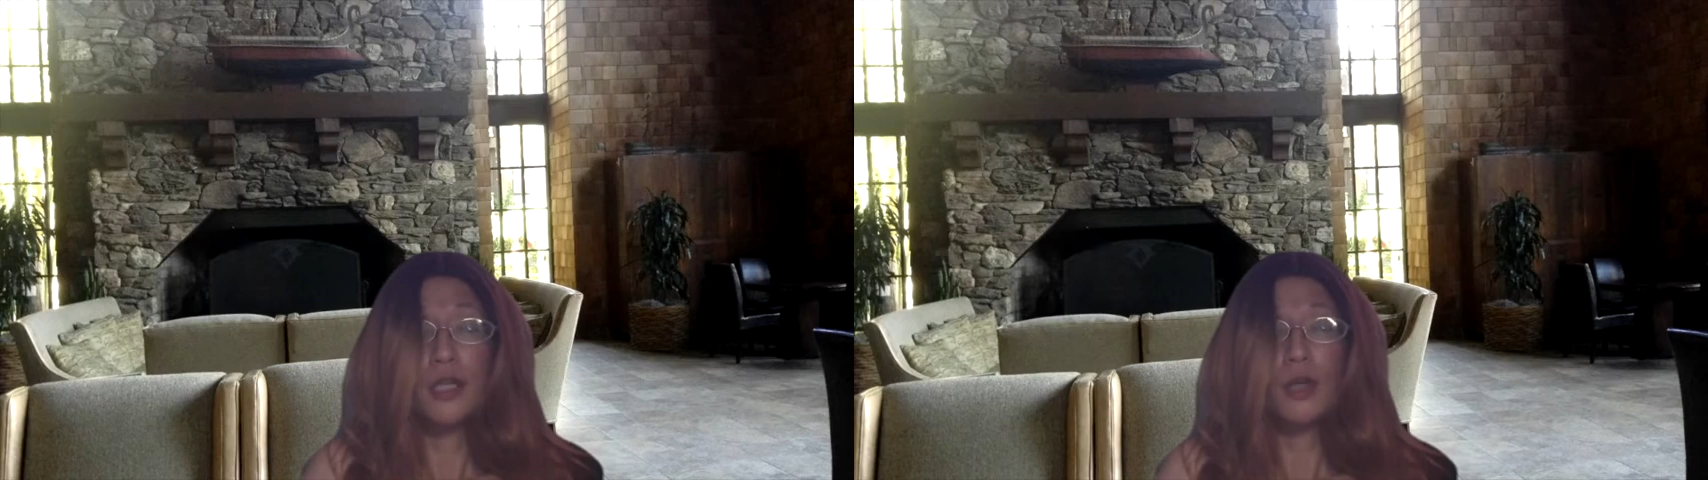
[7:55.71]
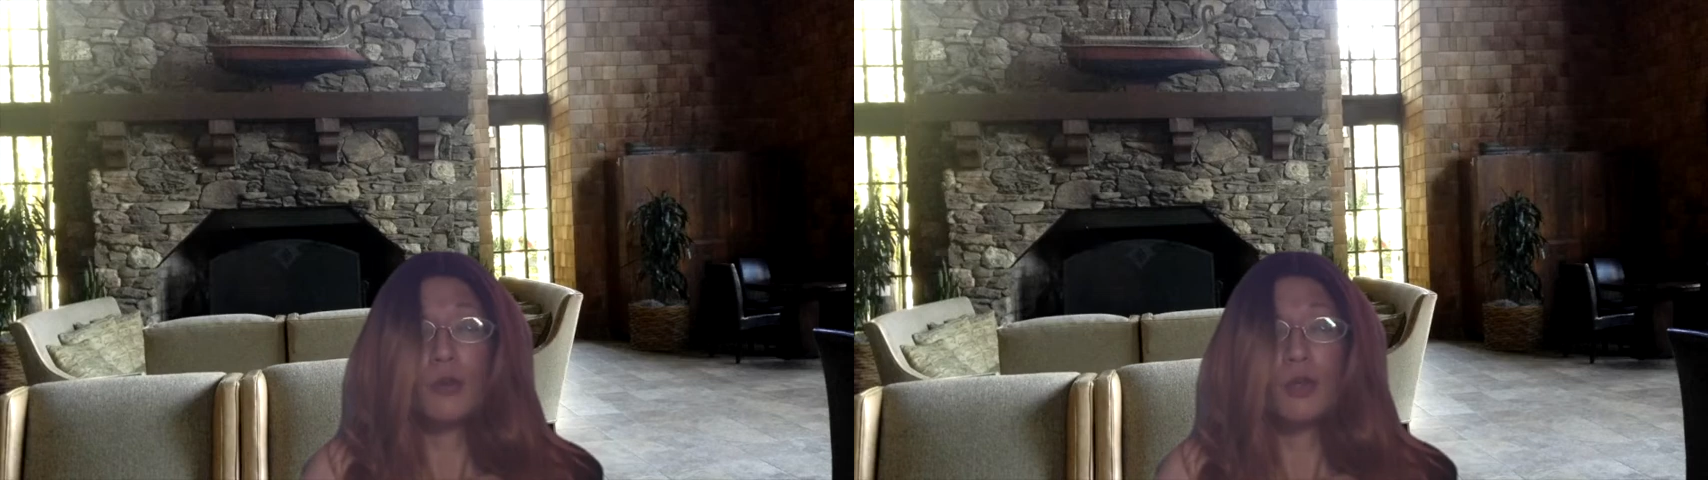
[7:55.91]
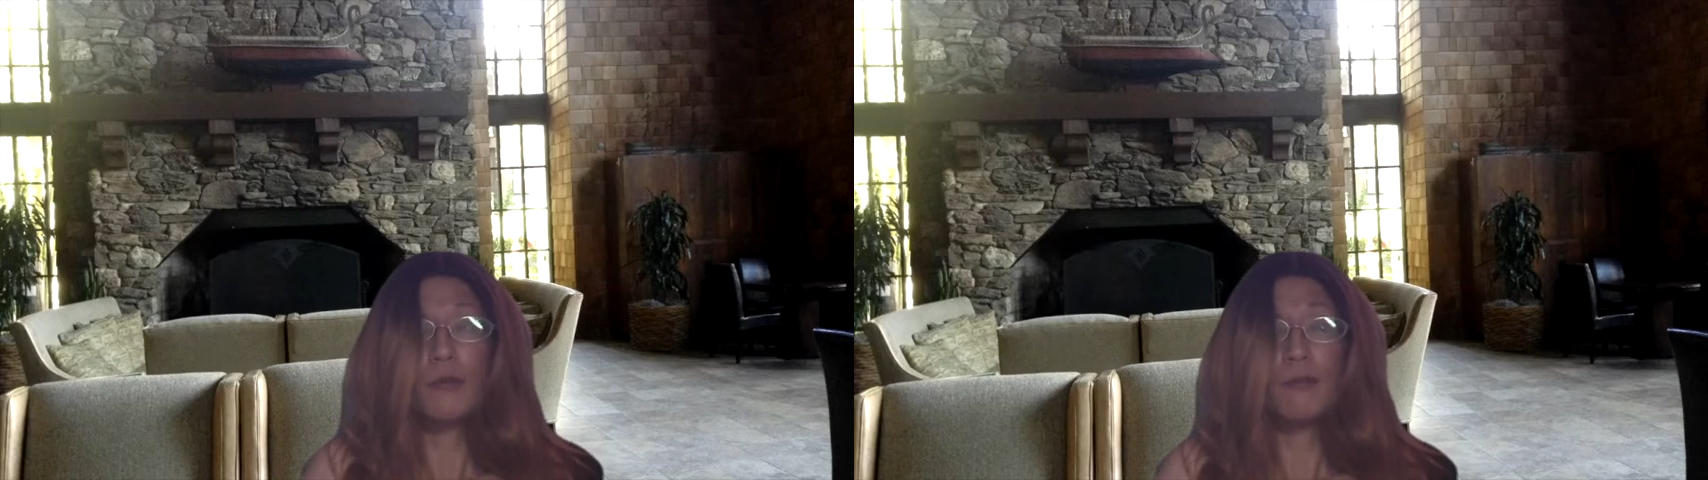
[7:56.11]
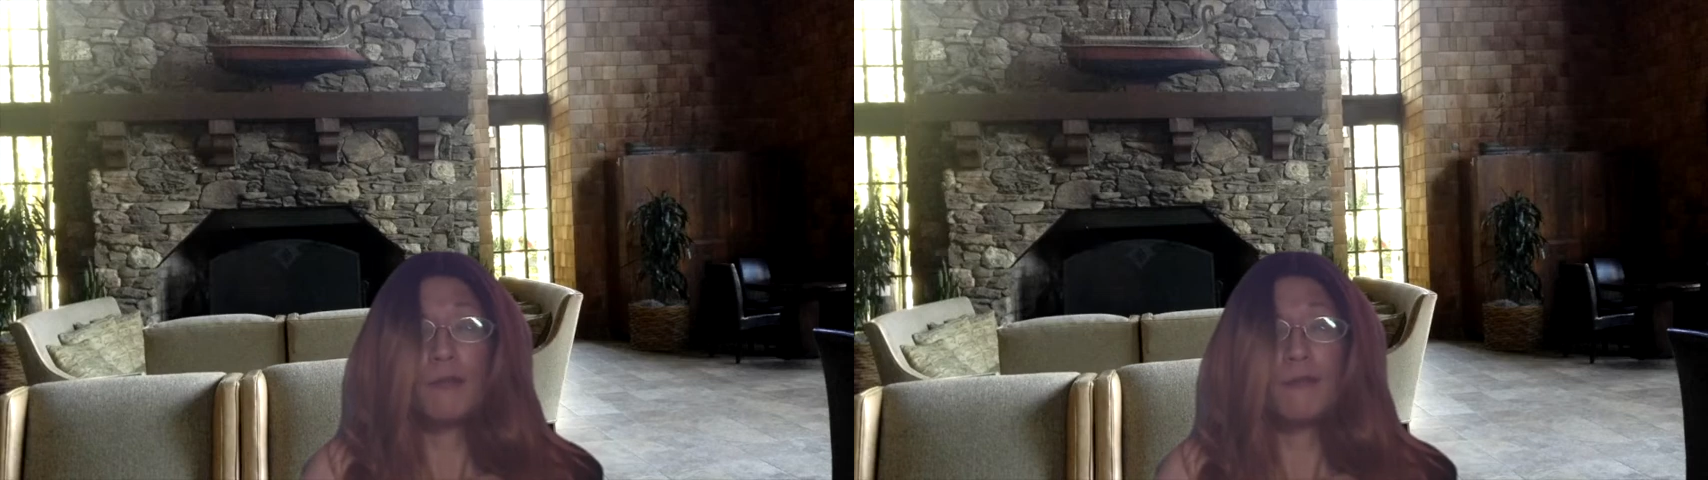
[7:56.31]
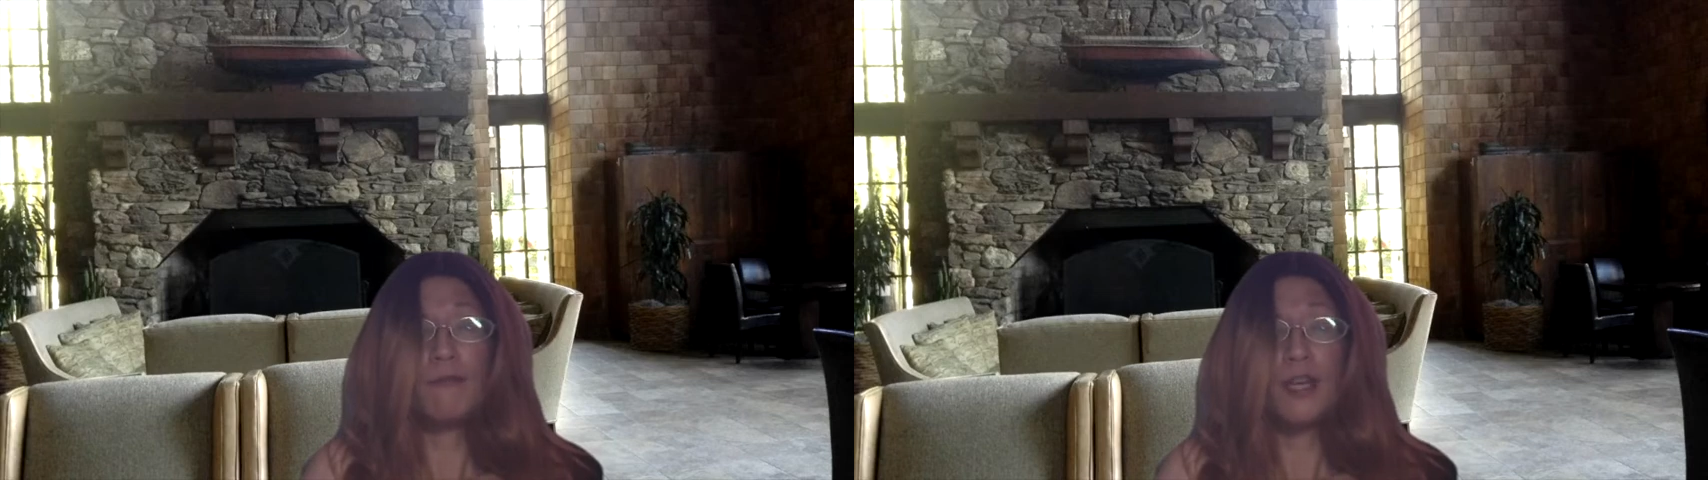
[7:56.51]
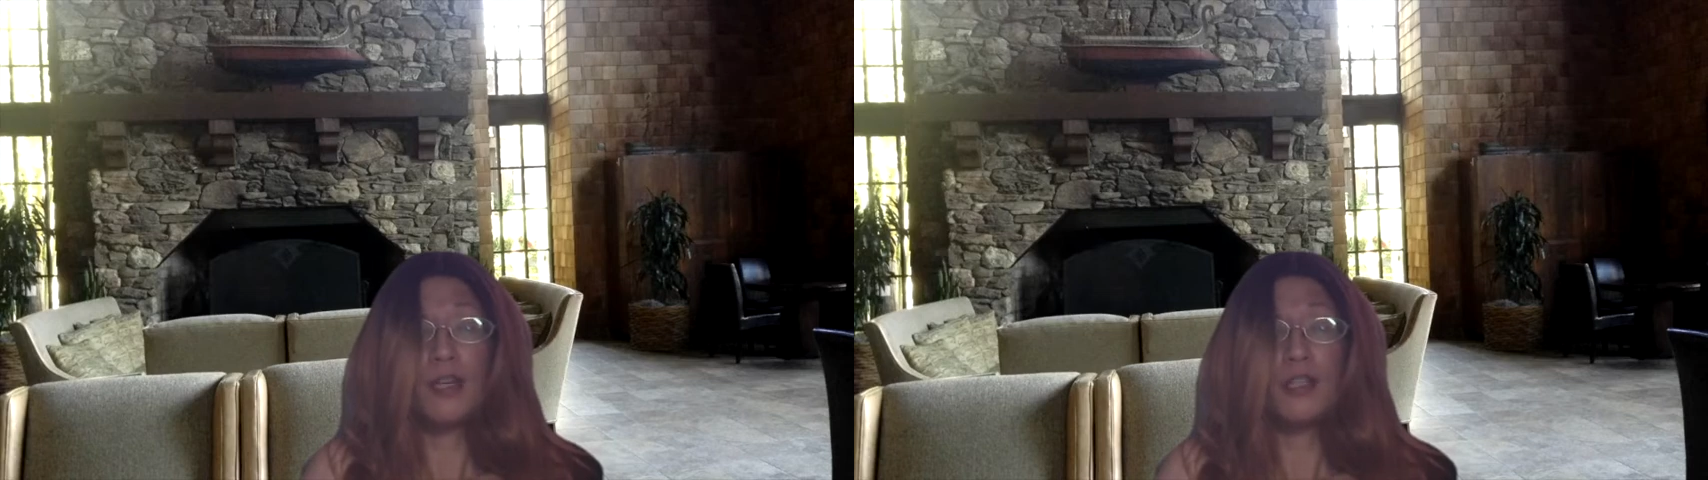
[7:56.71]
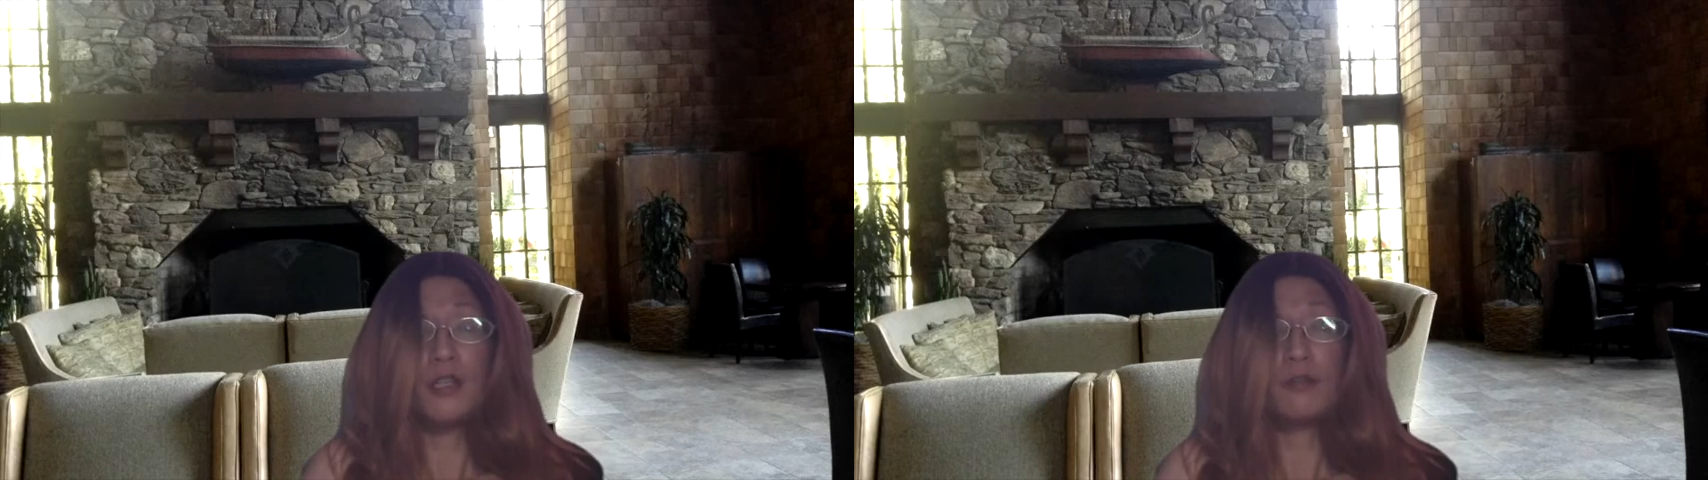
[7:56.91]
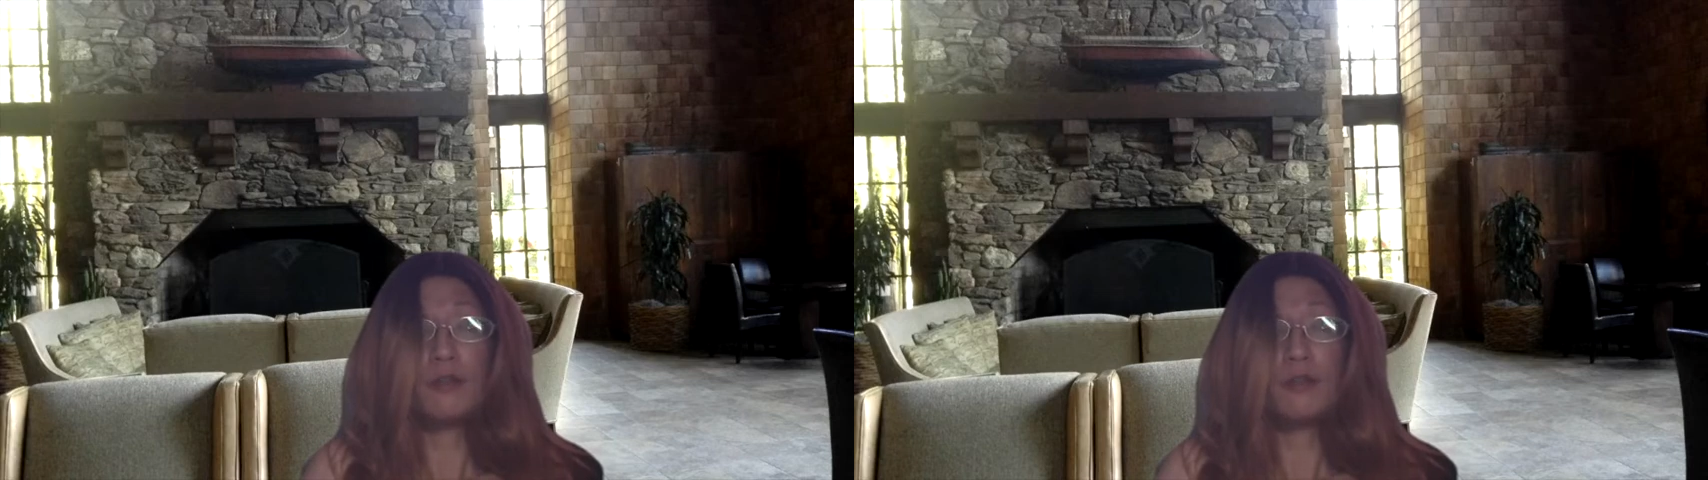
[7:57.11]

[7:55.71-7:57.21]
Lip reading: It will be very